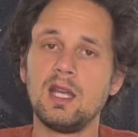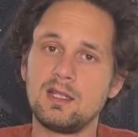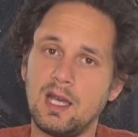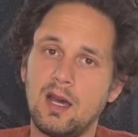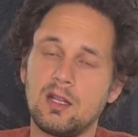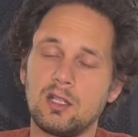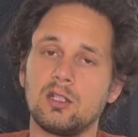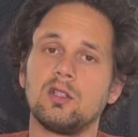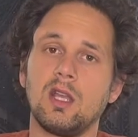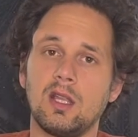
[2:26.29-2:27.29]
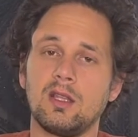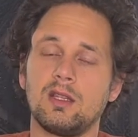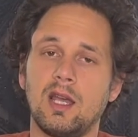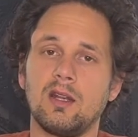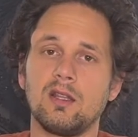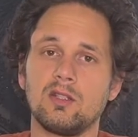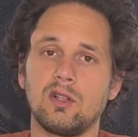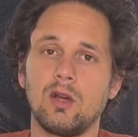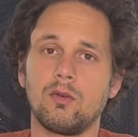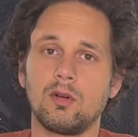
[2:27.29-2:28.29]
down in these
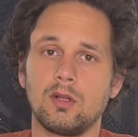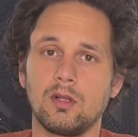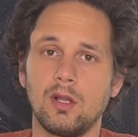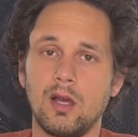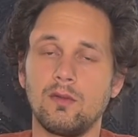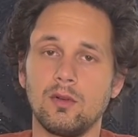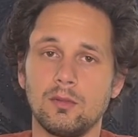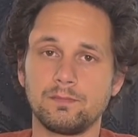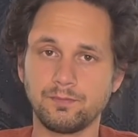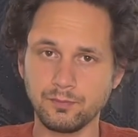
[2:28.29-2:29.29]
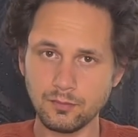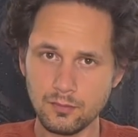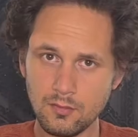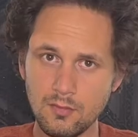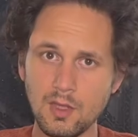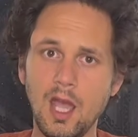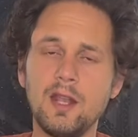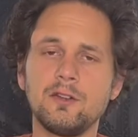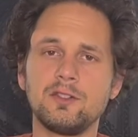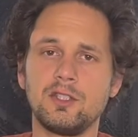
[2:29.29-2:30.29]
lower level
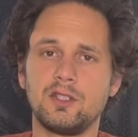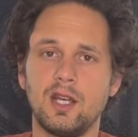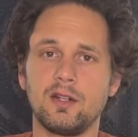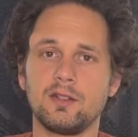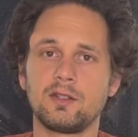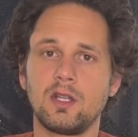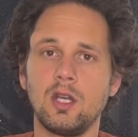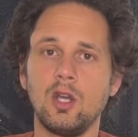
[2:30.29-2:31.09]
energy centers.